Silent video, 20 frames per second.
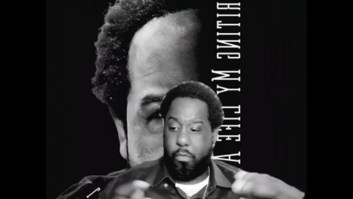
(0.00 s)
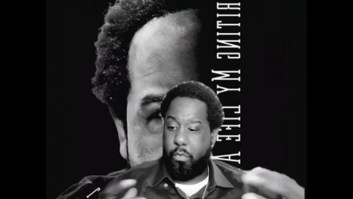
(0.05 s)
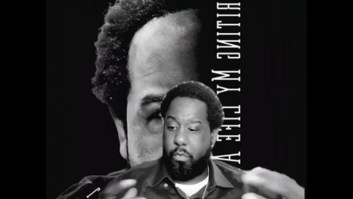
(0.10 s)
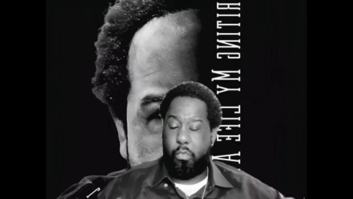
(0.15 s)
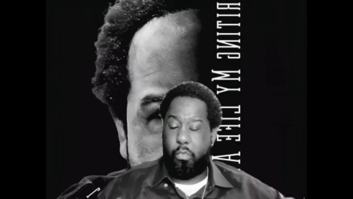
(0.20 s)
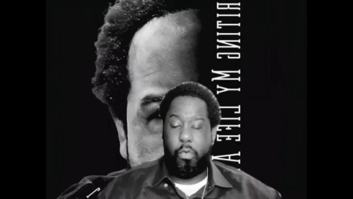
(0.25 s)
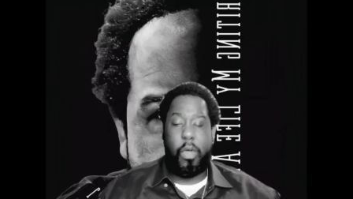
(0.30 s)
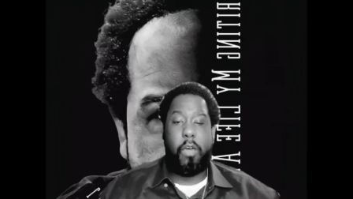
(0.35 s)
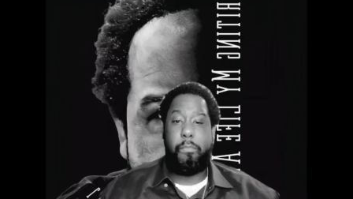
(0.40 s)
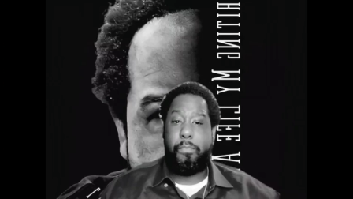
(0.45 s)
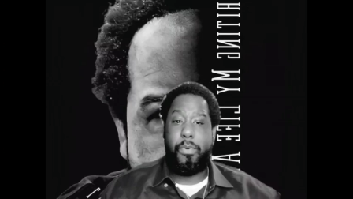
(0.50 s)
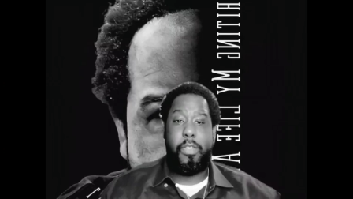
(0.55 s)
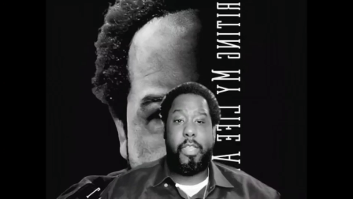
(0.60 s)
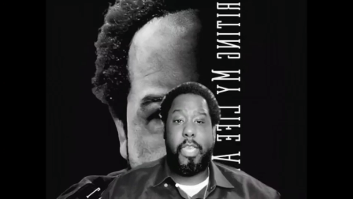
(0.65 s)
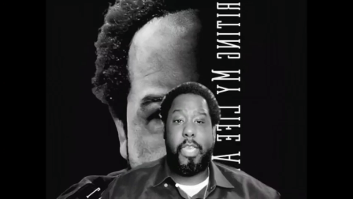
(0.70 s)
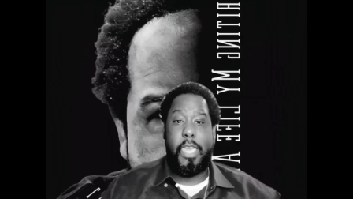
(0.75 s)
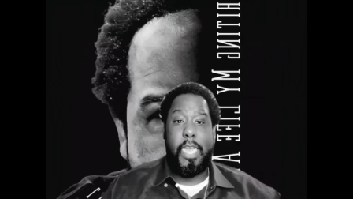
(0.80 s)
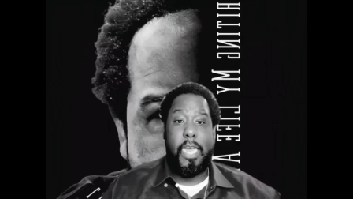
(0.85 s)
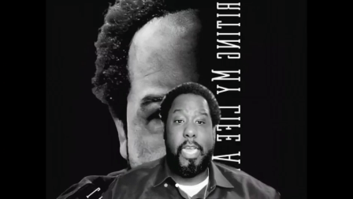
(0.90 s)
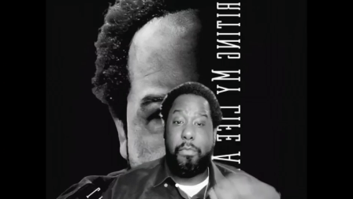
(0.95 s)
well
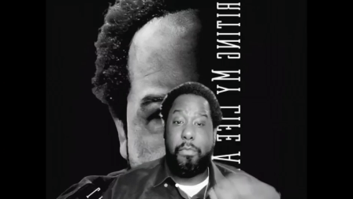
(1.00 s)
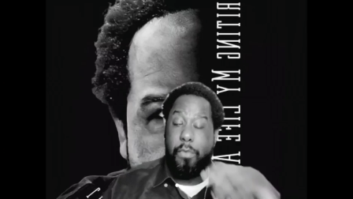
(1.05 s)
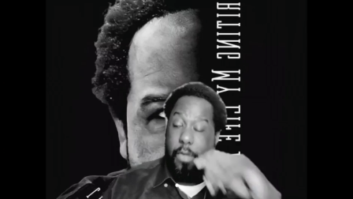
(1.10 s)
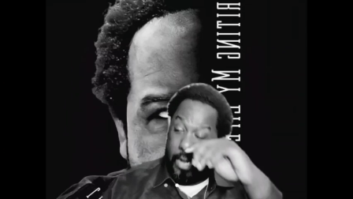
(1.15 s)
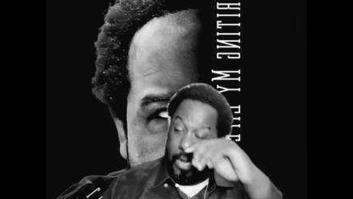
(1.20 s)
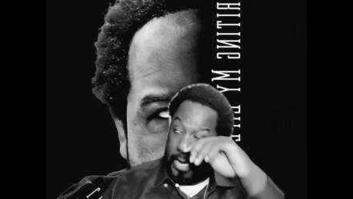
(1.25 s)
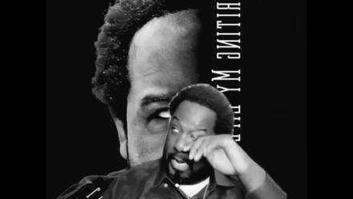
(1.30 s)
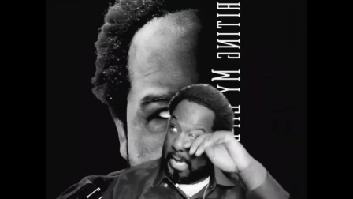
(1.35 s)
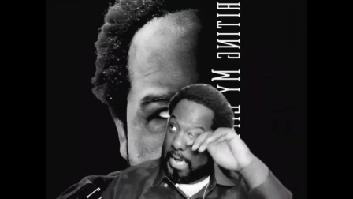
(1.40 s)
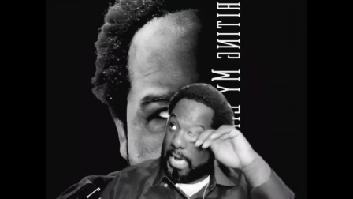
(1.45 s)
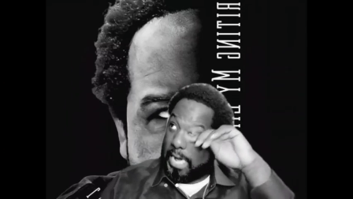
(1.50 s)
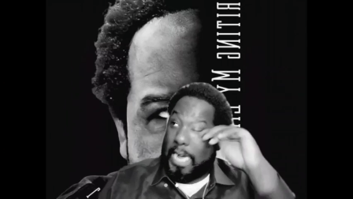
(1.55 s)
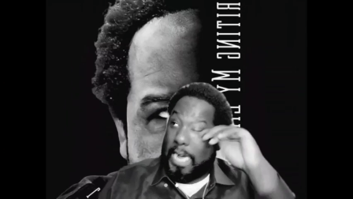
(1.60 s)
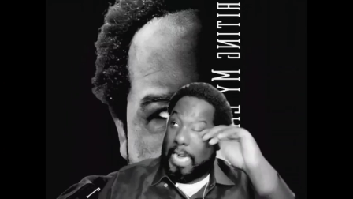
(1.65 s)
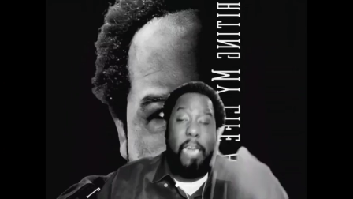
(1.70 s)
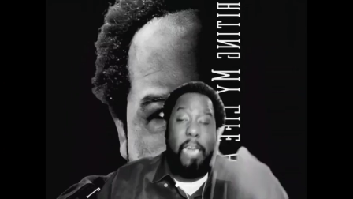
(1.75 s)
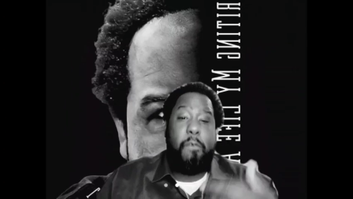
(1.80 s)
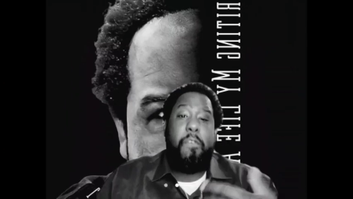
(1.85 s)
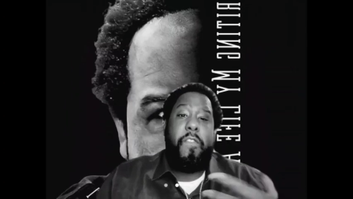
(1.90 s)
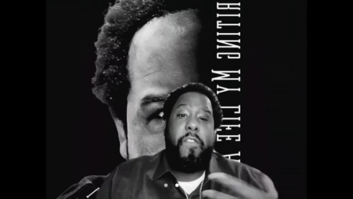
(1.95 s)
put together, and
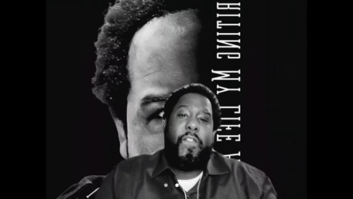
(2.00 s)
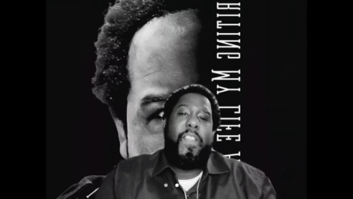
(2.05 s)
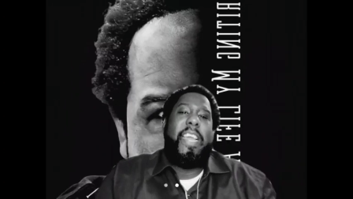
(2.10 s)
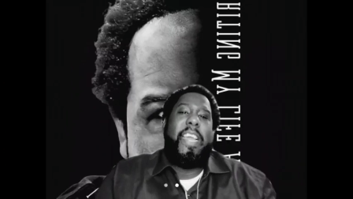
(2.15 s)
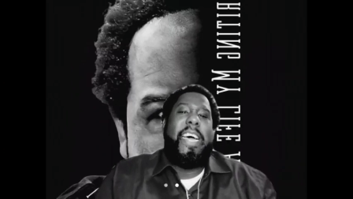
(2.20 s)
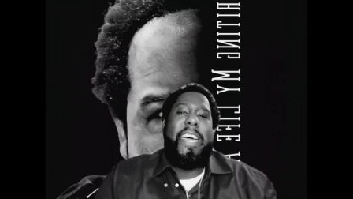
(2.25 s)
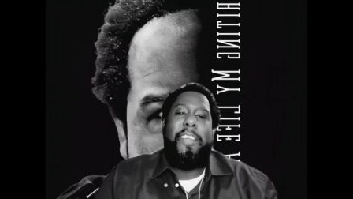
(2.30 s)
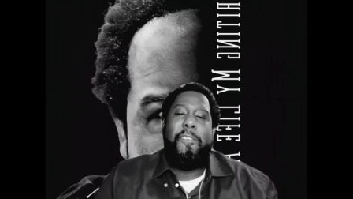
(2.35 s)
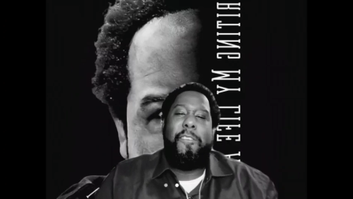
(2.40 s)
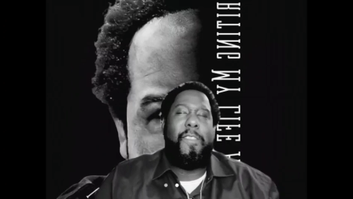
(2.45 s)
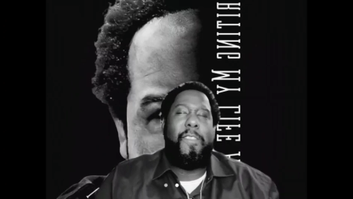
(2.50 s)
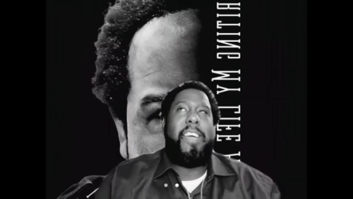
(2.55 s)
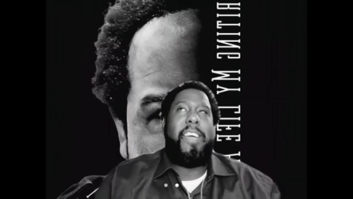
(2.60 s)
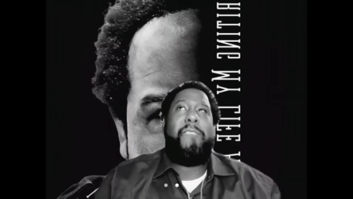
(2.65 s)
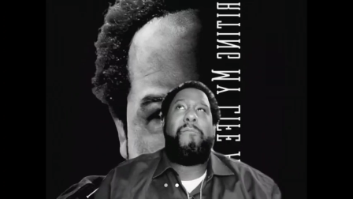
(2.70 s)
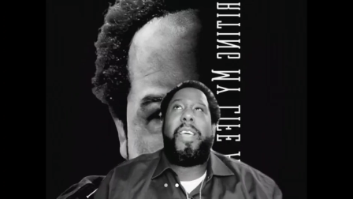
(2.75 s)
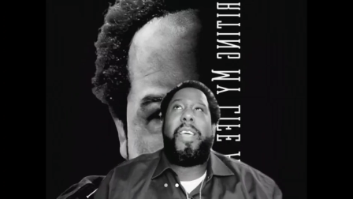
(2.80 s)
I was flattered.